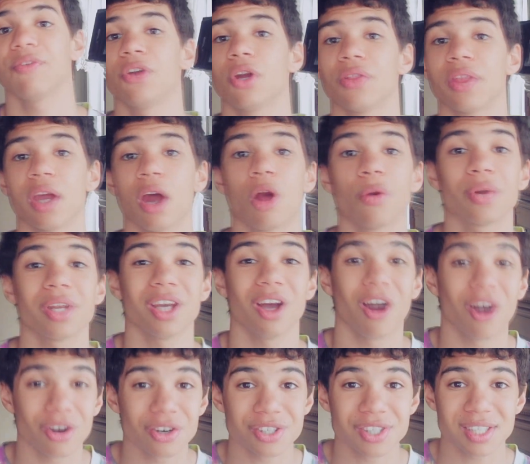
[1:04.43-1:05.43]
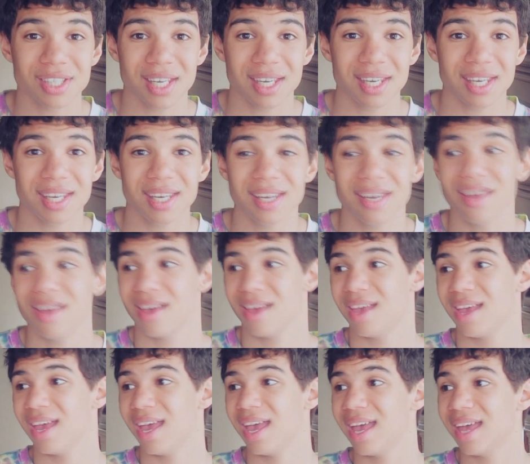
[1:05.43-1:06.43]
even though they already are skinny.
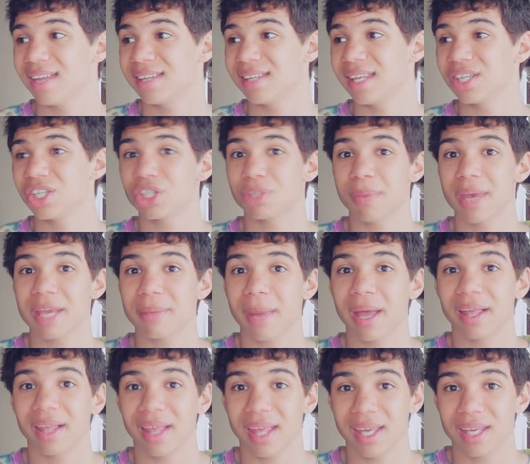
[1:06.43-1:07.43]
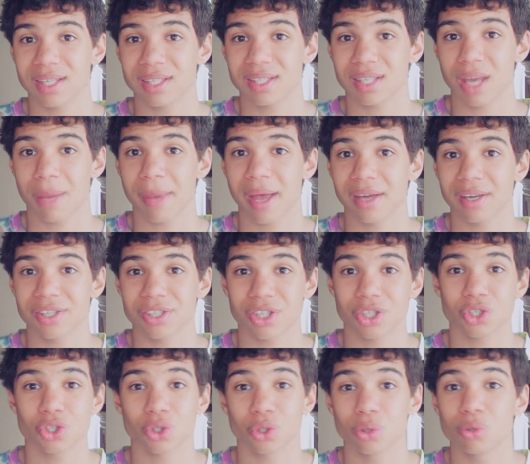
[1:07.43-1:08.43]
And they just make my legs come out as
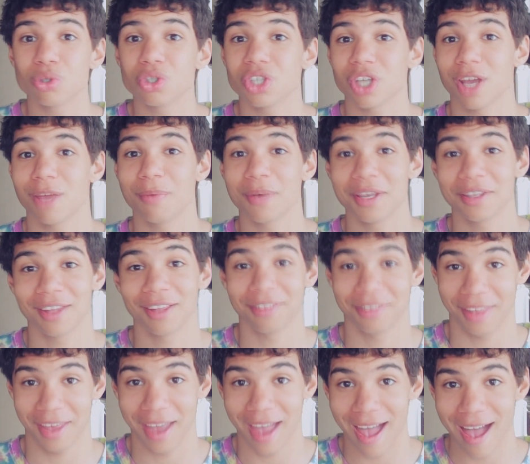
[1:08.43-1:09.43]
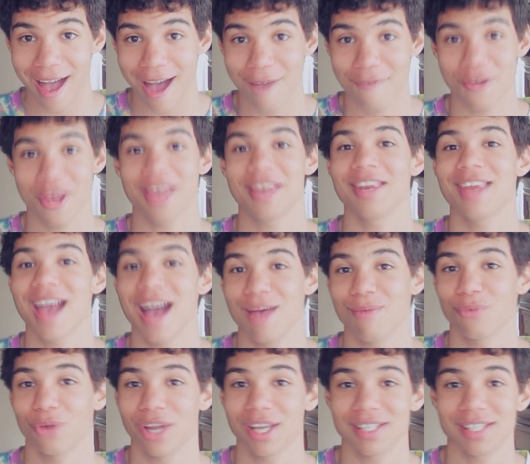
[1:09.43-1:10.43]
the true shaping that they have. And yeah,
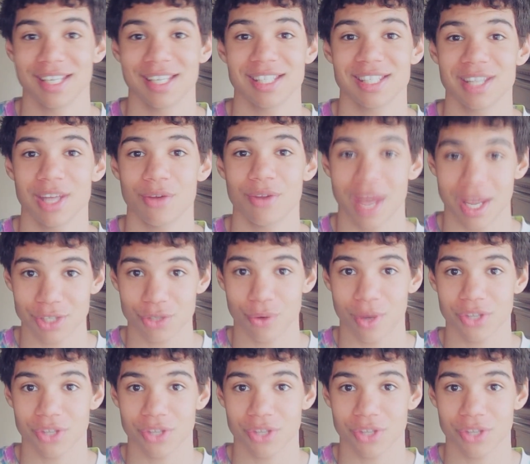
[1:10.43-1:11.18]
I'm ranting. So next